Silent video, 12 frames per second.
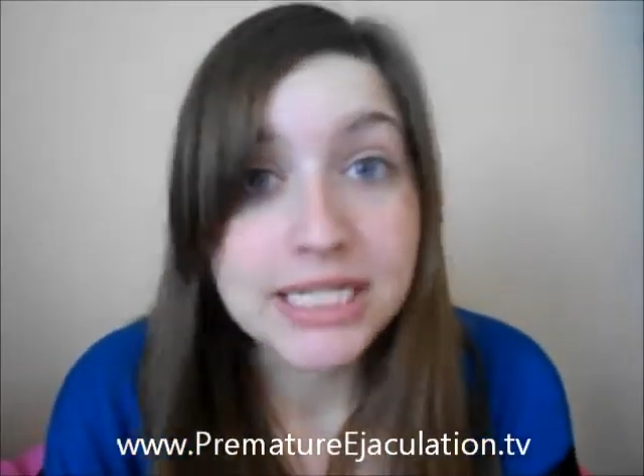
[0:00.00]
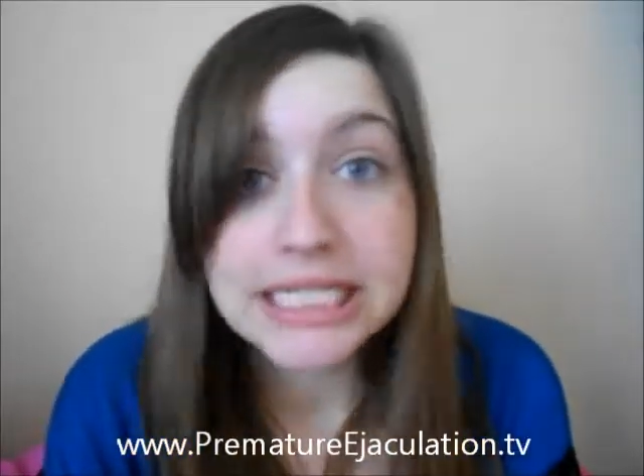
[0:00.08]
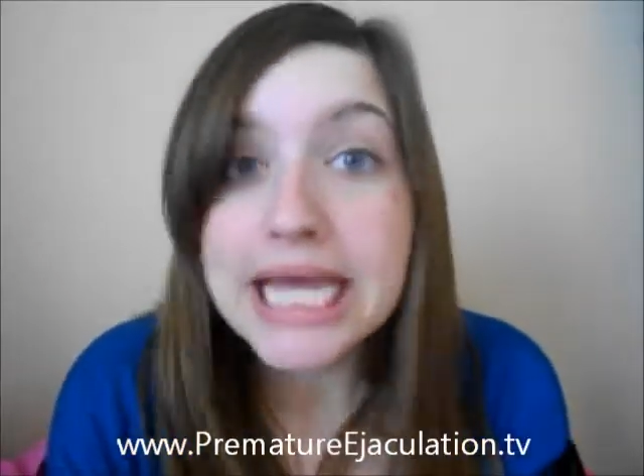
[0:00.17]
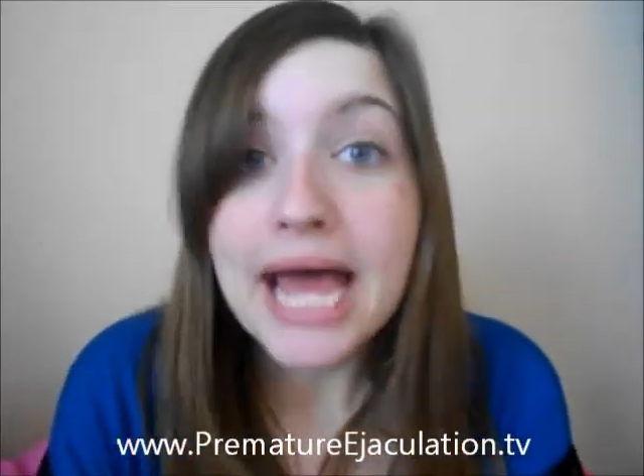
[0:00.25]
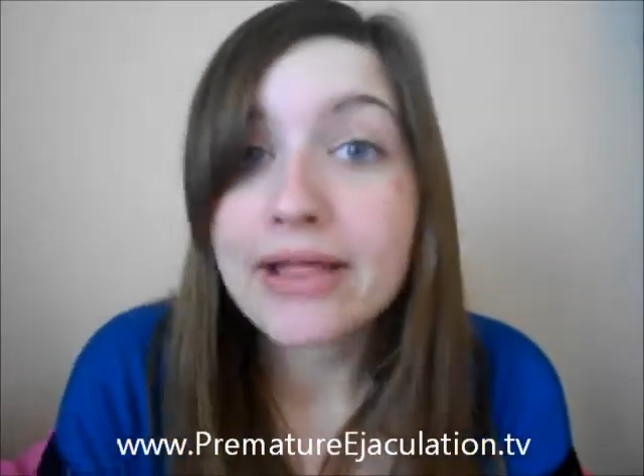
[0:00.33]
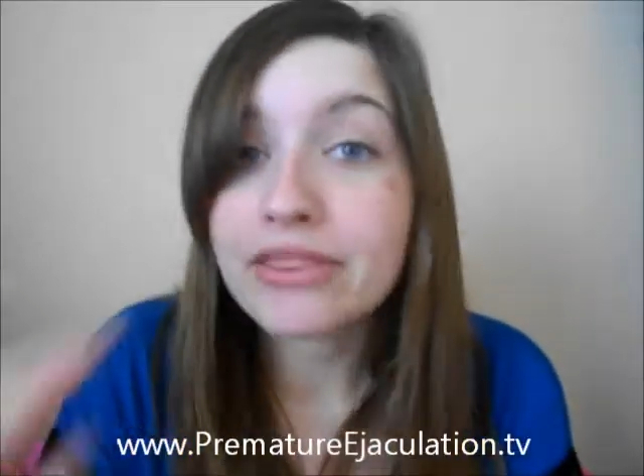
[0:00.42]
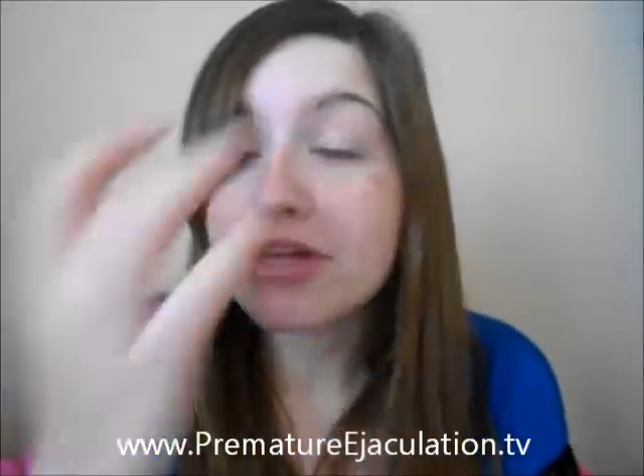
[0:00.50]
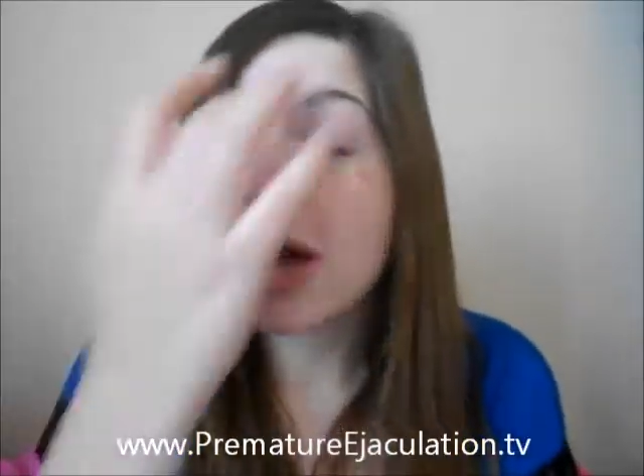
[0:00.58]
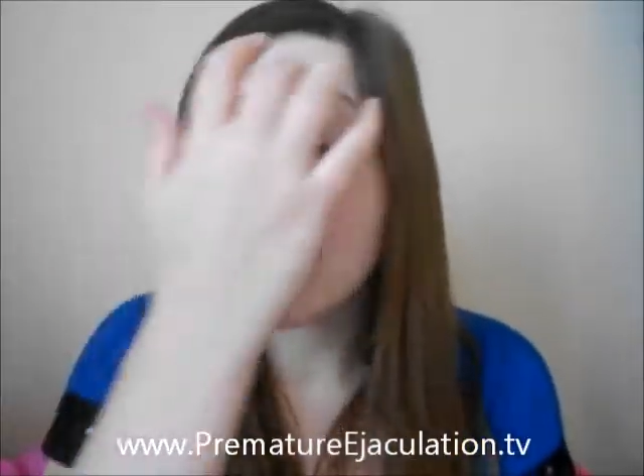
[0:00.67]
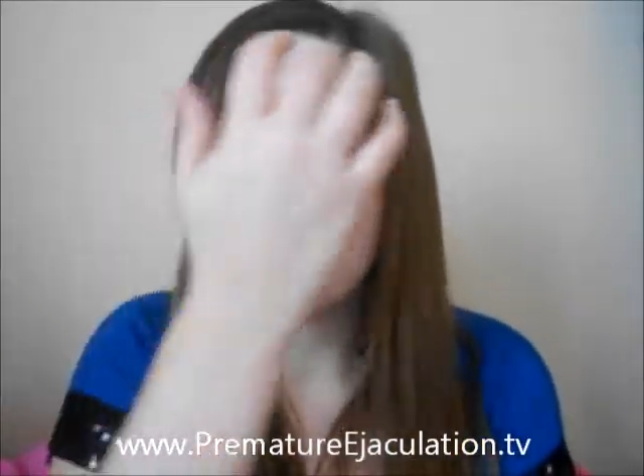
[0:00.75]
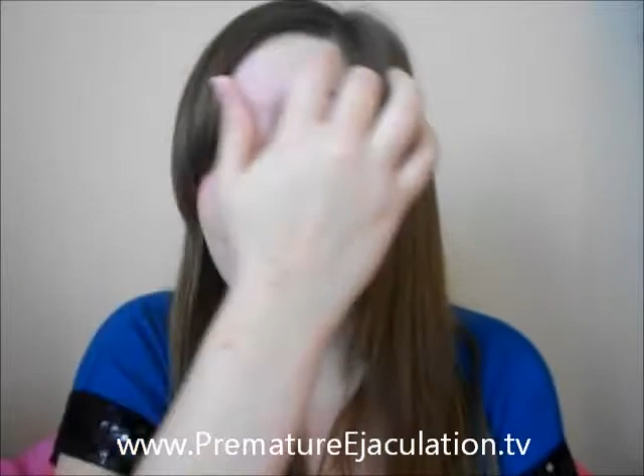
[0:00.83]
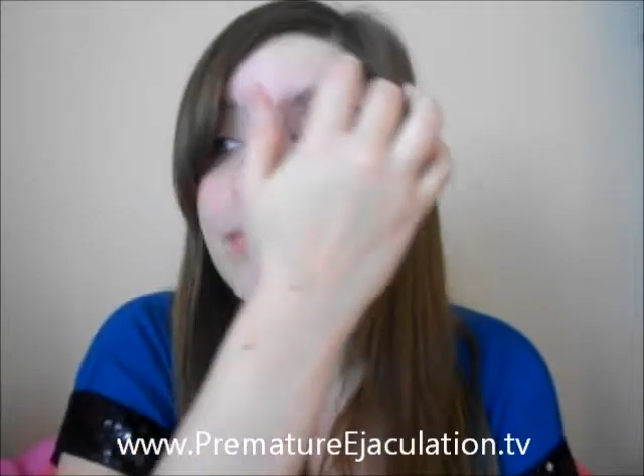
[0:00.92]
to death,
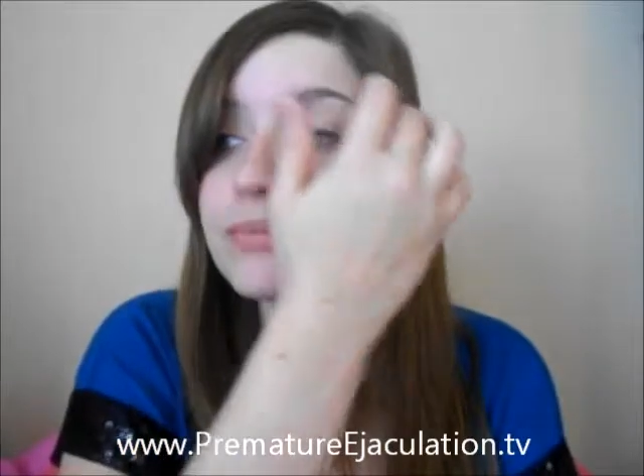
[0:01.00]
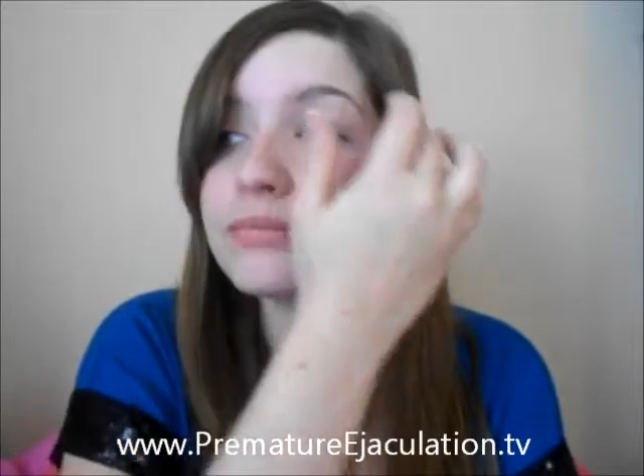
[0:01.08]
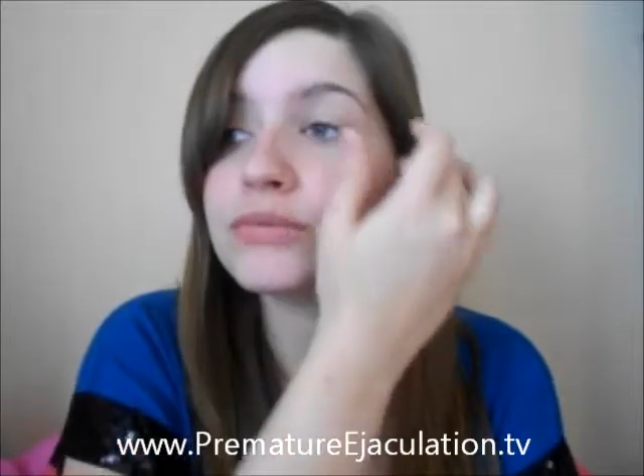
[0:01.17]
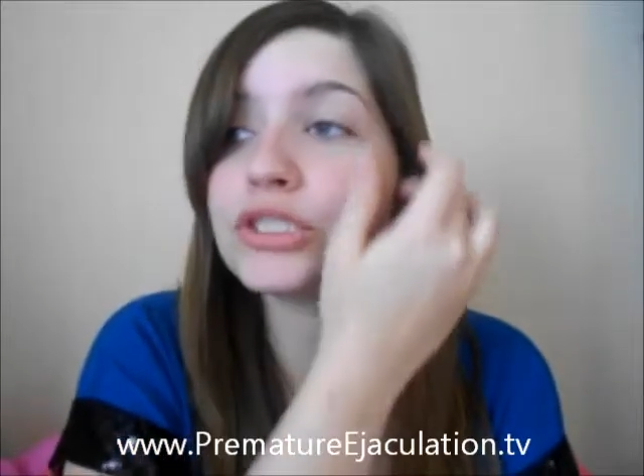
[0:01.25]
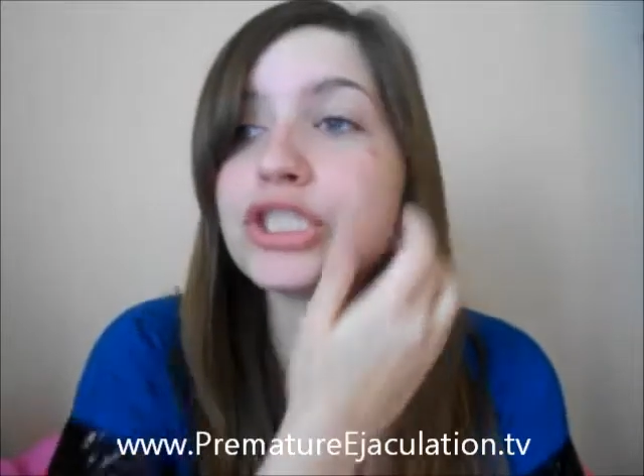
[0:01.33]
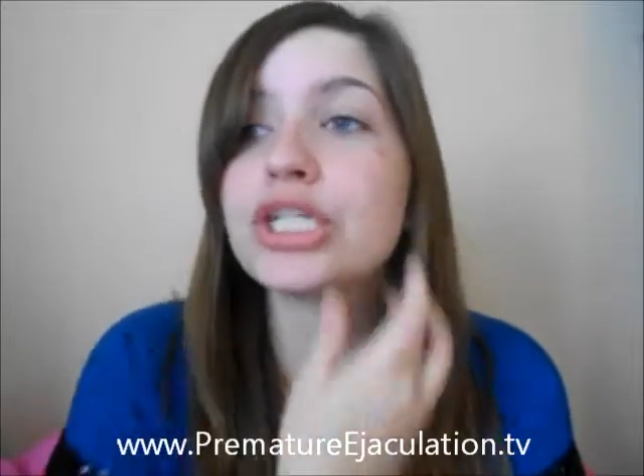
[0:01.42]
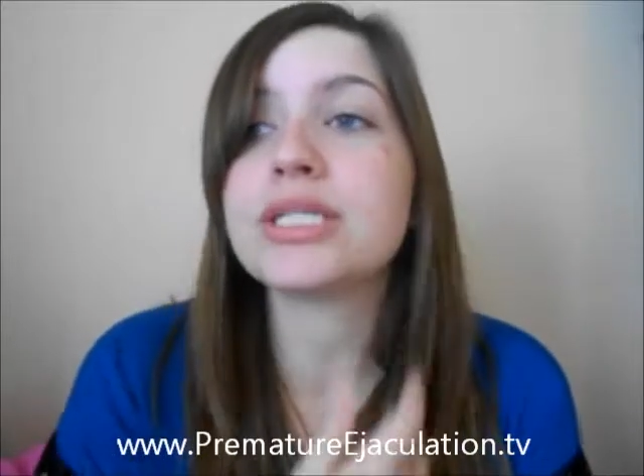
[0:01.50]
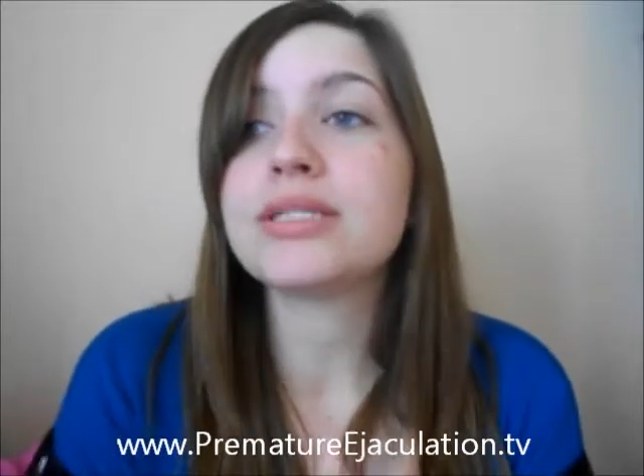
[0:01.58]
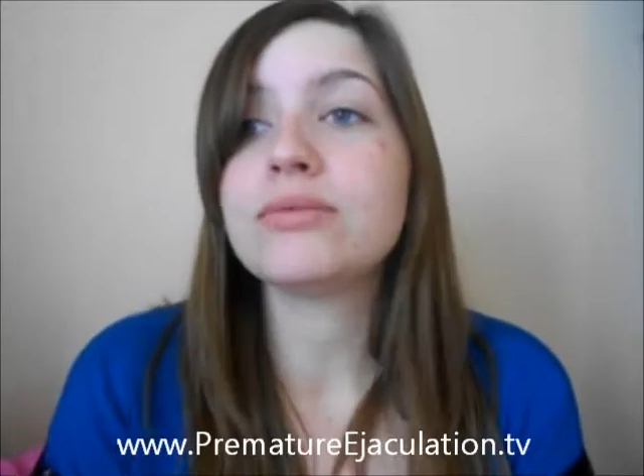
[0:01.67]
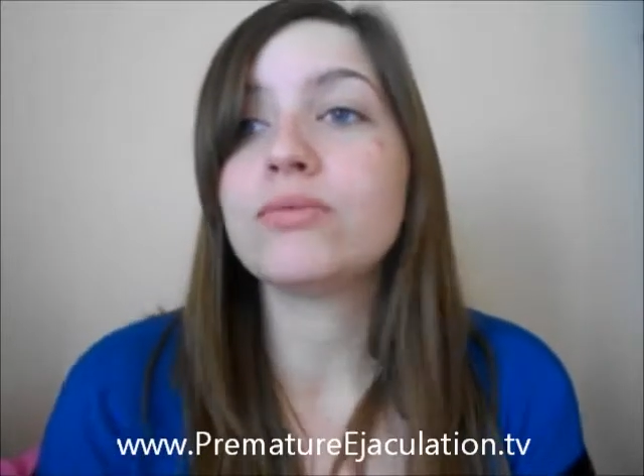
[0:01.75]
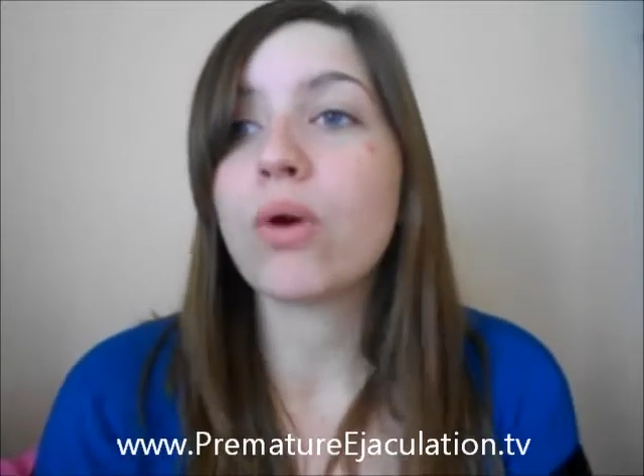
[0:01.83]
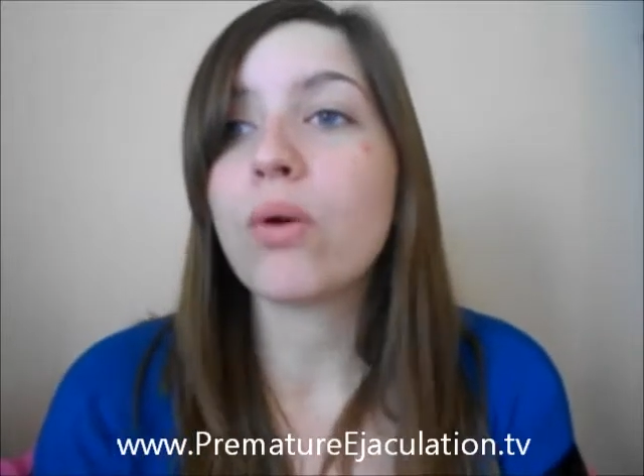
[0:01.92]
um, just